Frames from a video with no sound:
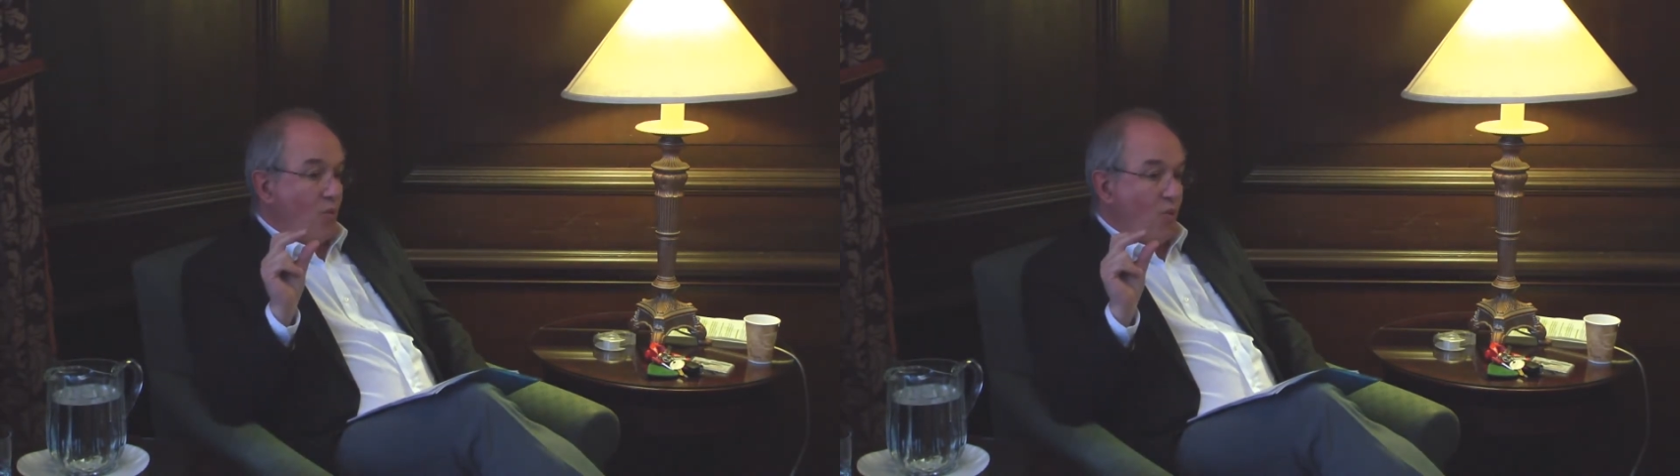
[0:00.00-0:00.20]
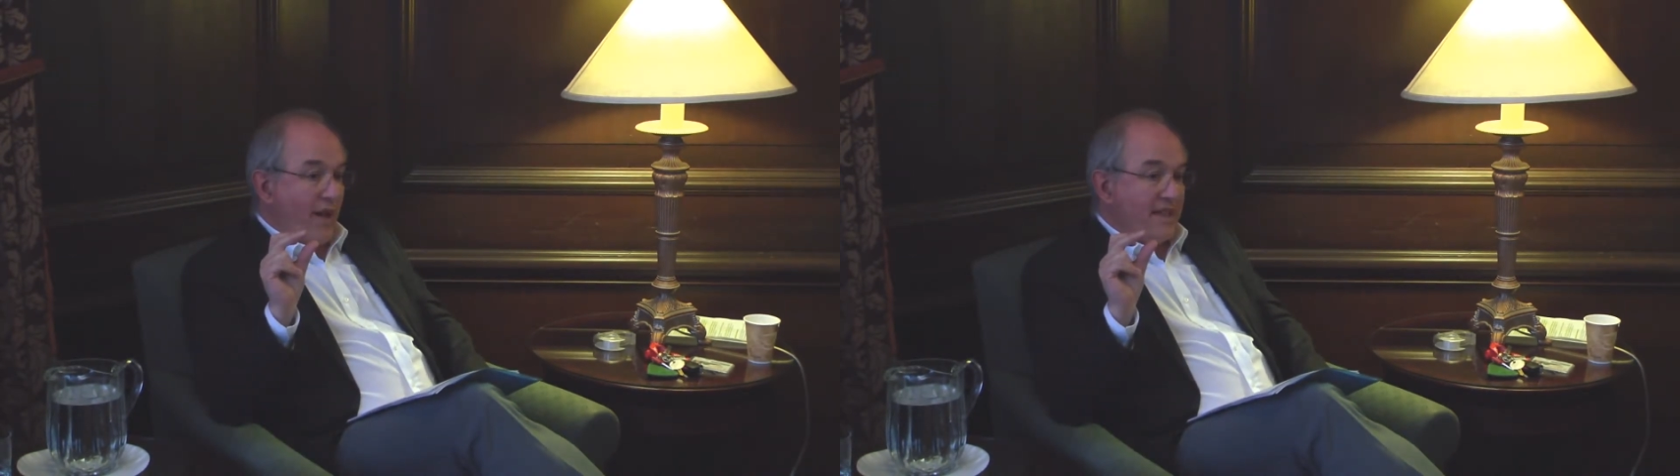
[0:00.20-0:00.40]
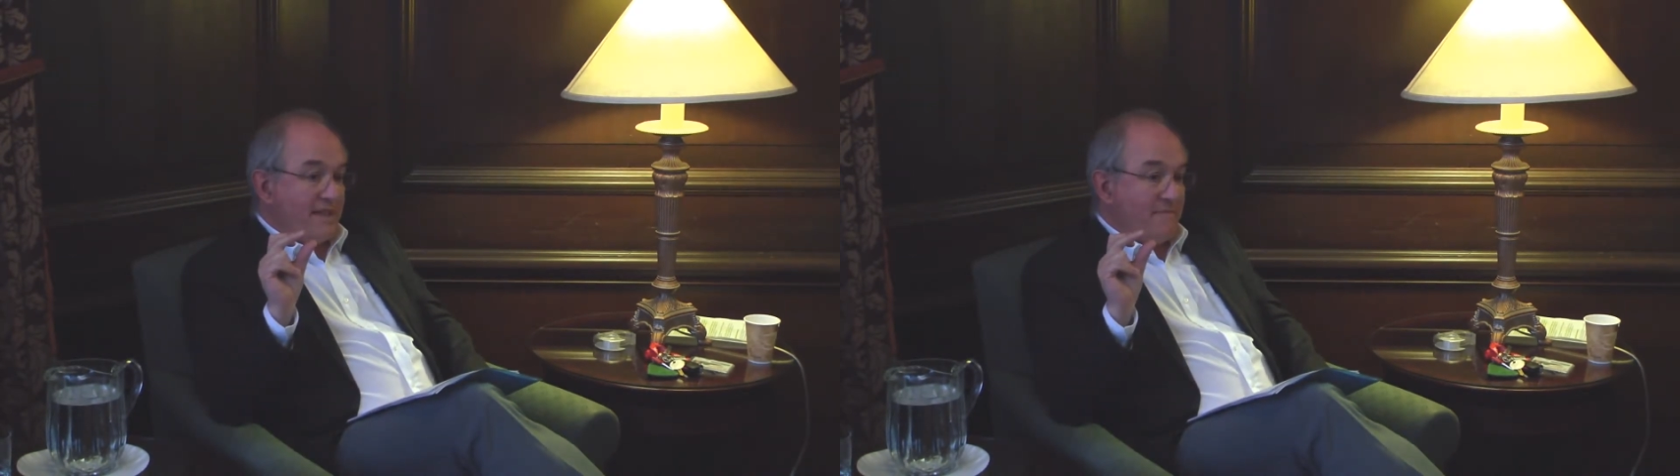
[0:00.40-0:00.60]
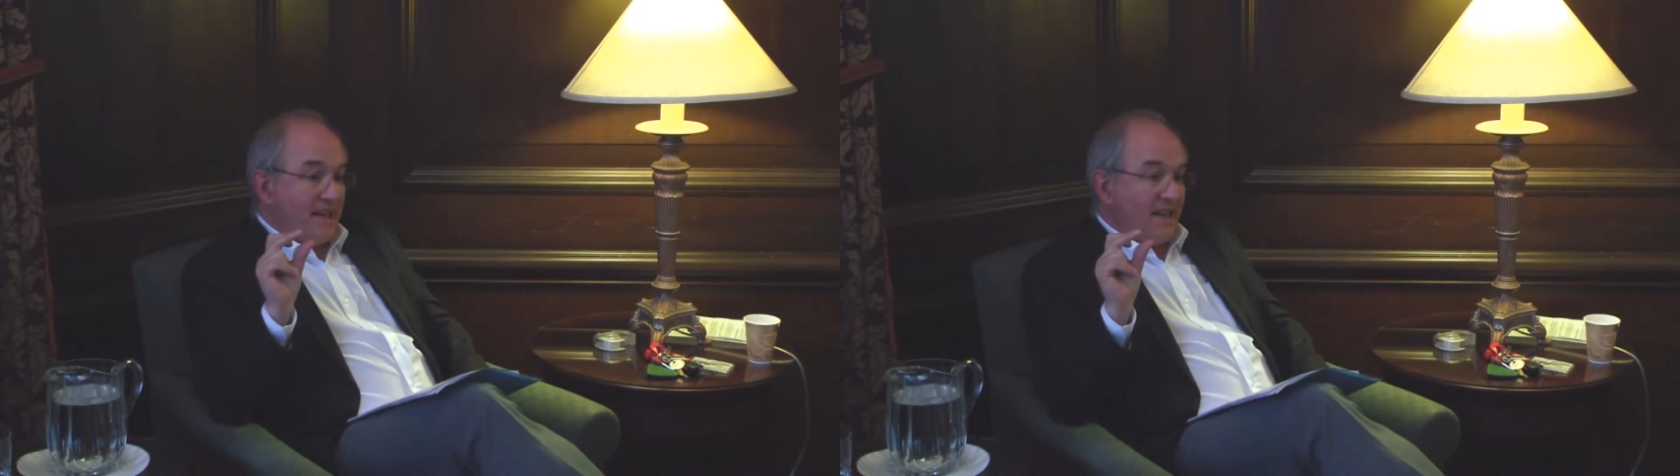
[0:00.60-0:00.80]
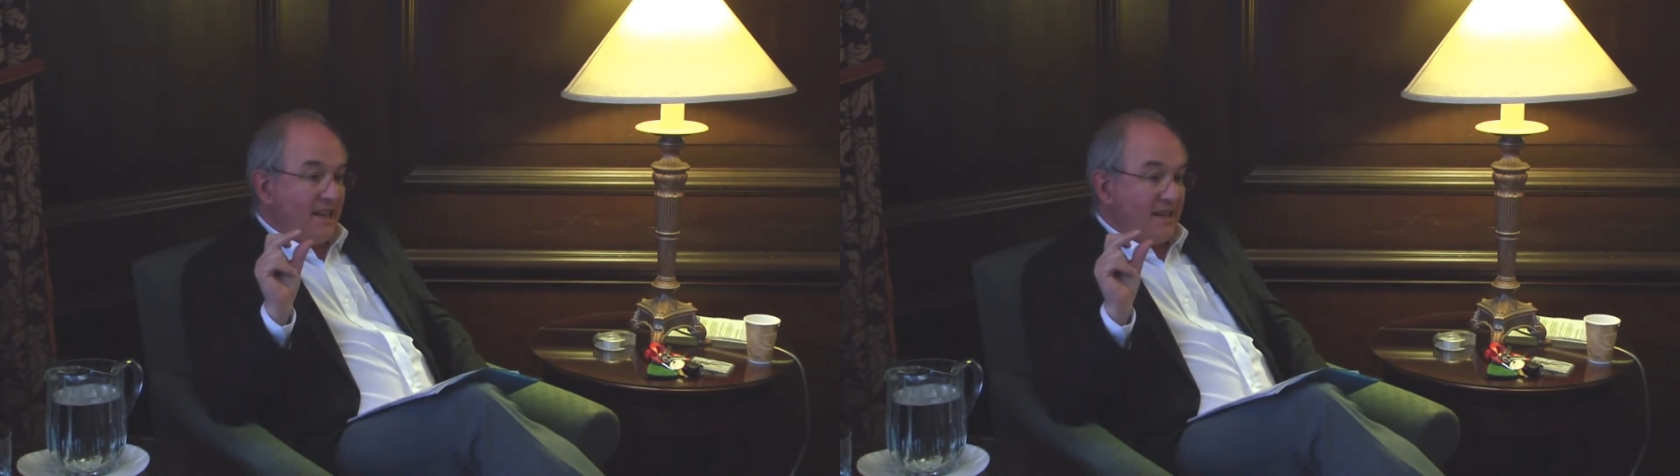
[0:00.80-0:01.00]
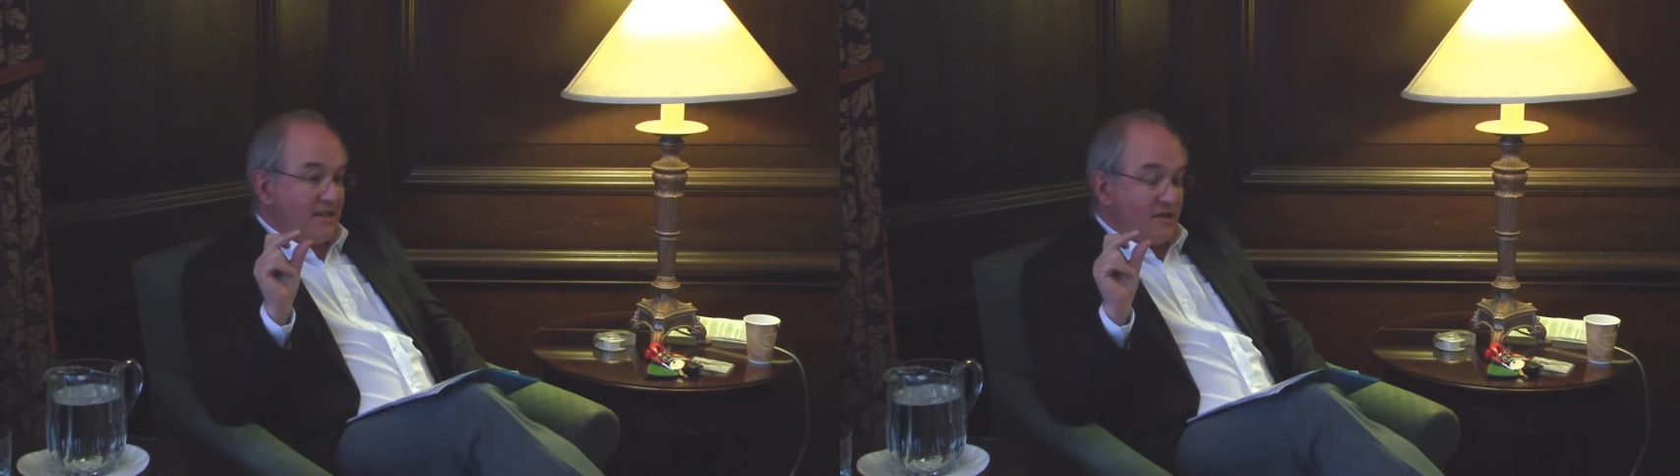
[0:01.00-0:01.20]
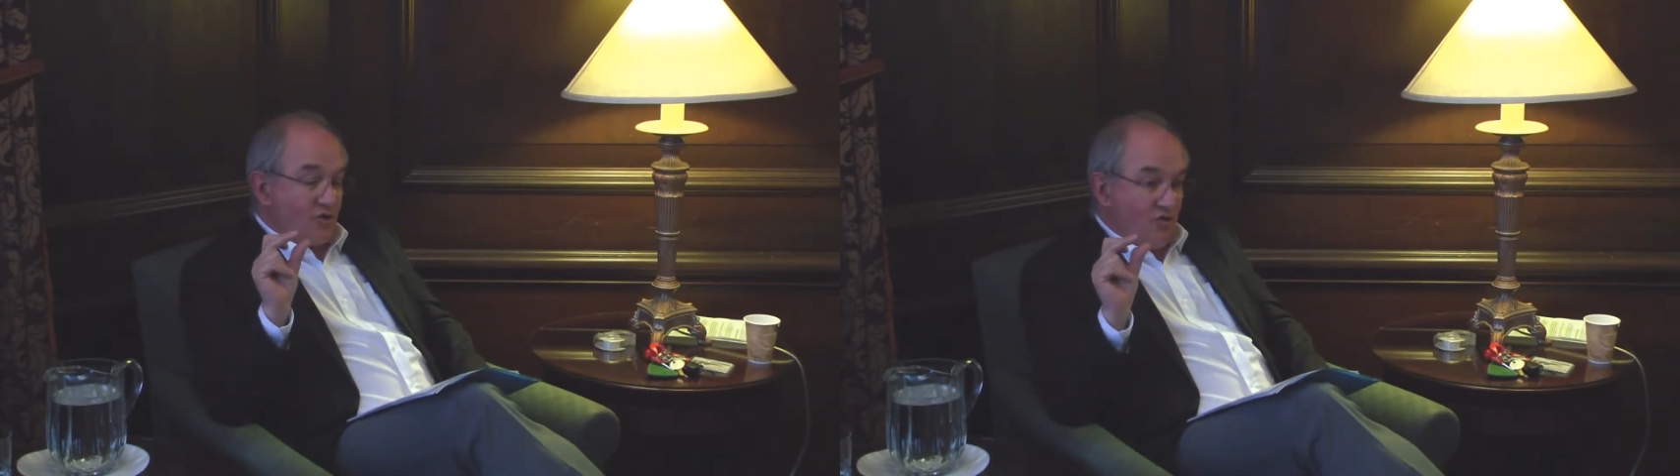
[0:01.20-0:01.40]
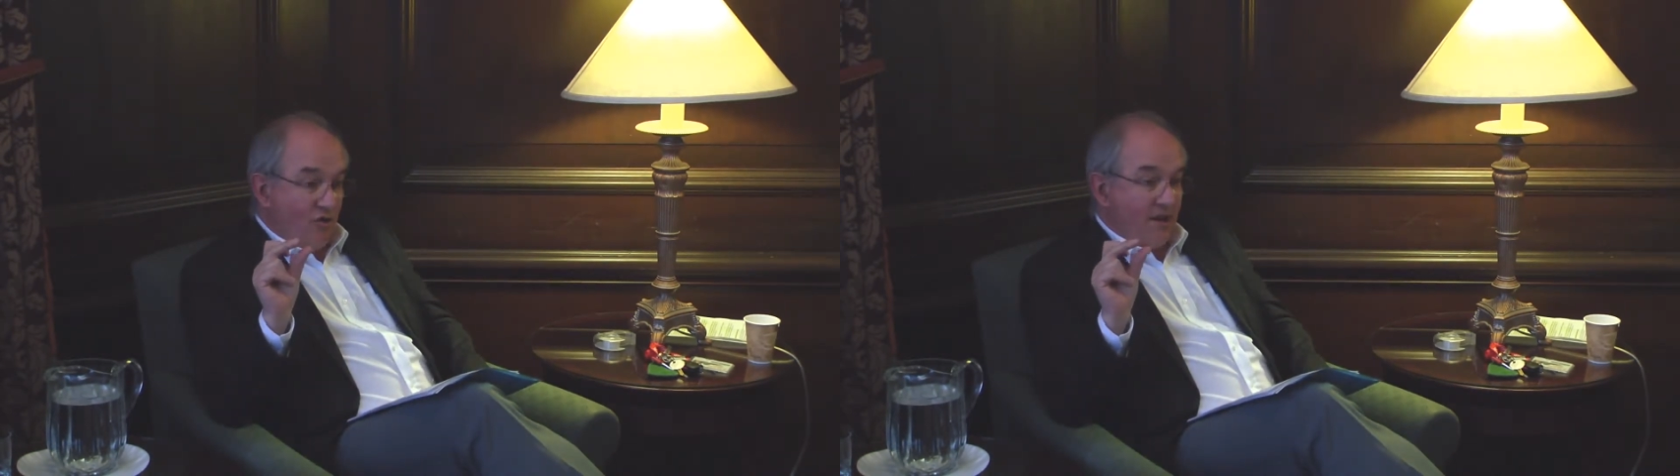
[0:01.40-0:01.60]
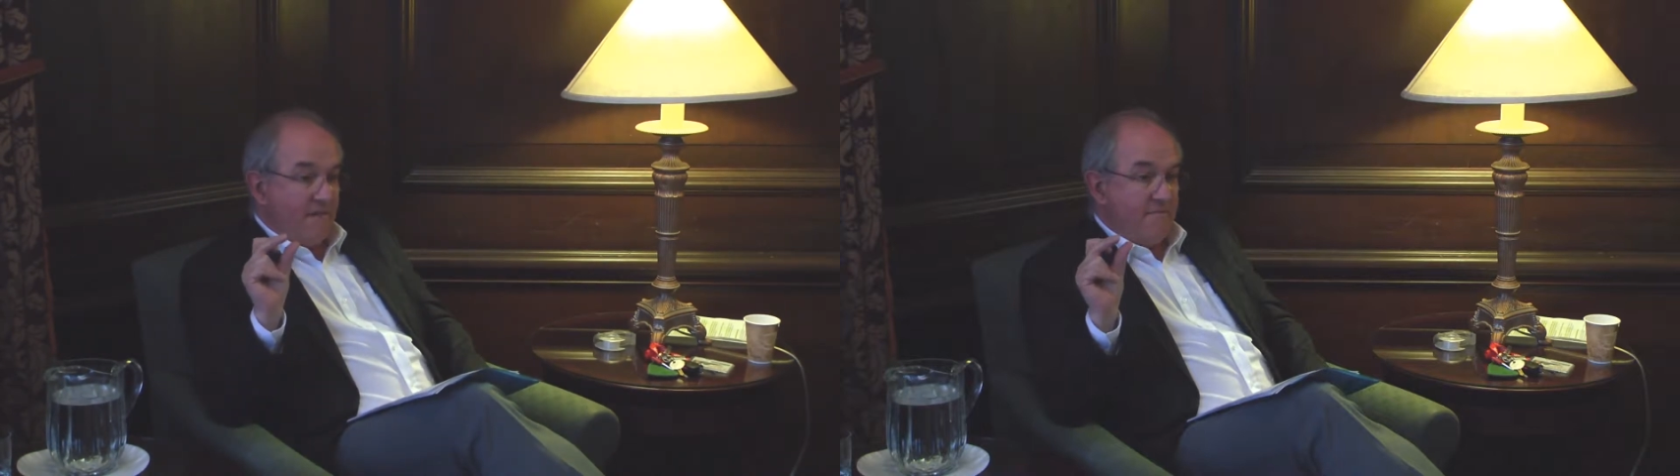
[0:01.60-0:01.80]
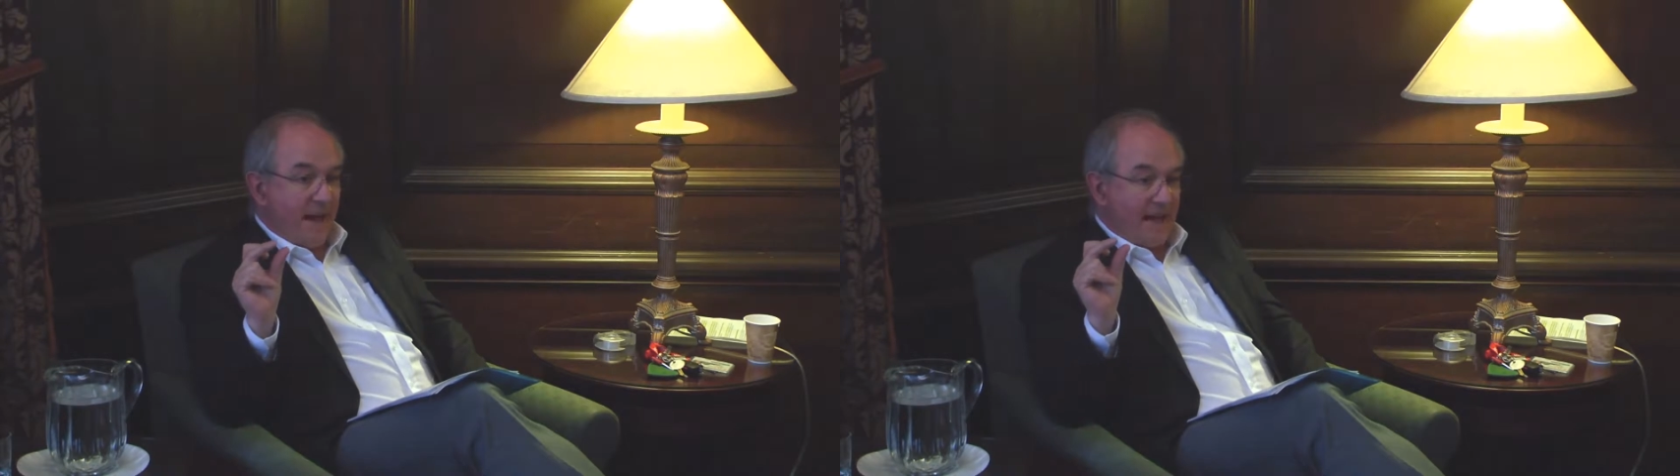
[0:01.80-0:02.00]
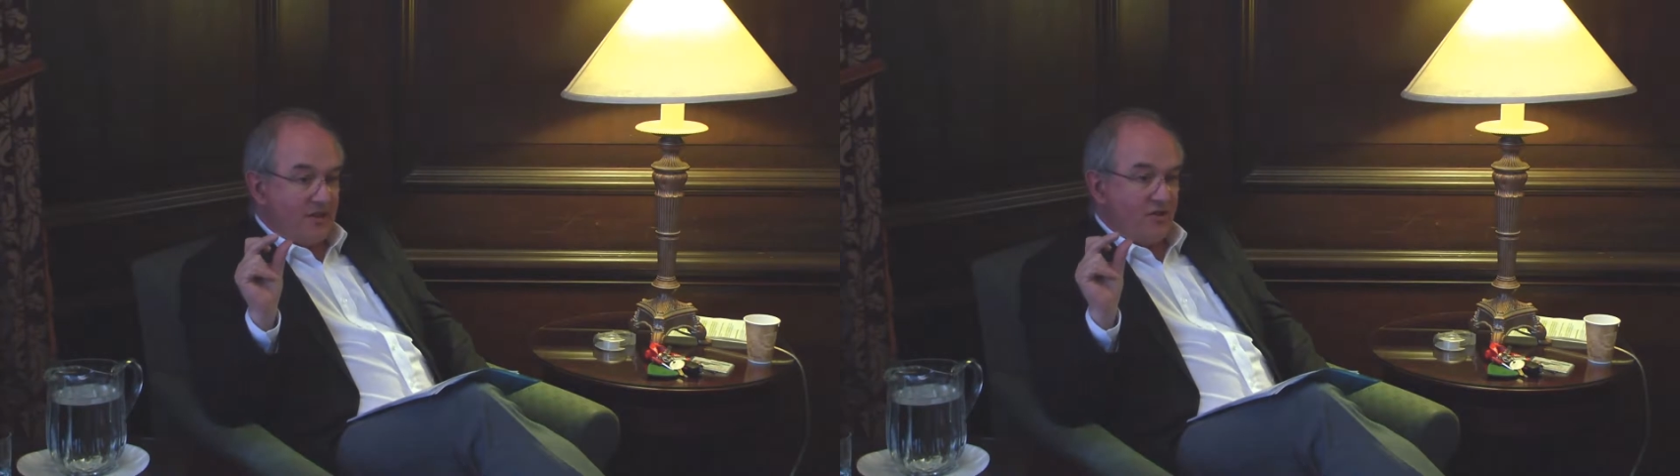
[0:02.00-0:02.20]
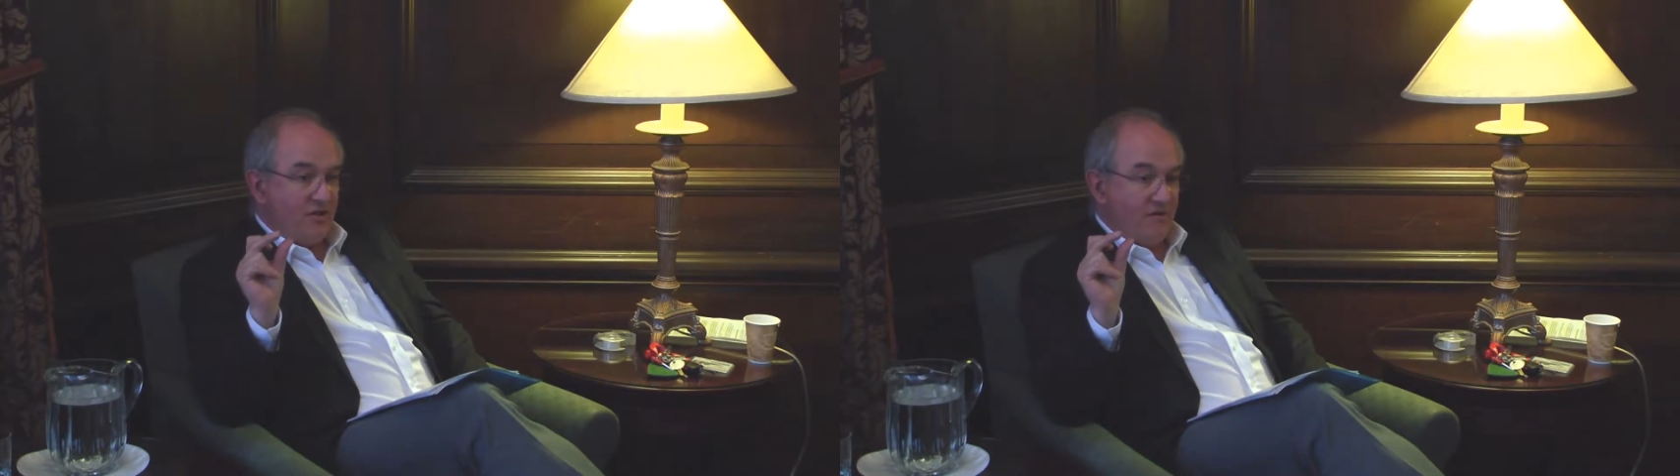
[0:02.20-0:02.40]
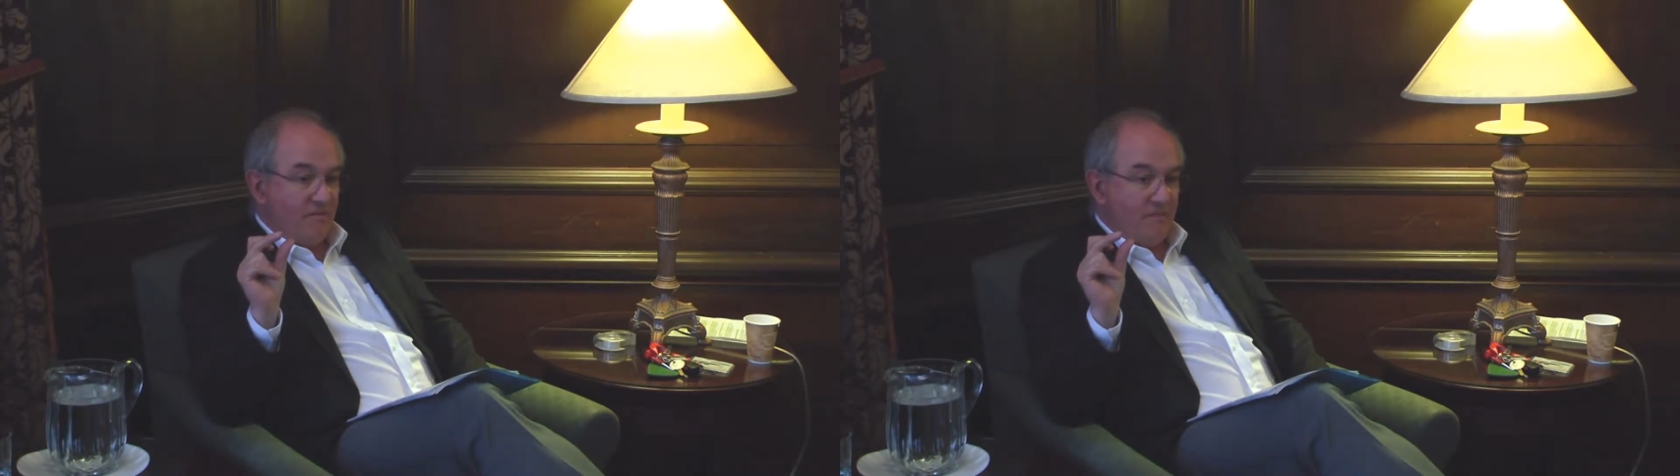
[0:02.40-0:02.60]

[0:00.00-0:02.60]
what is being strongly impacted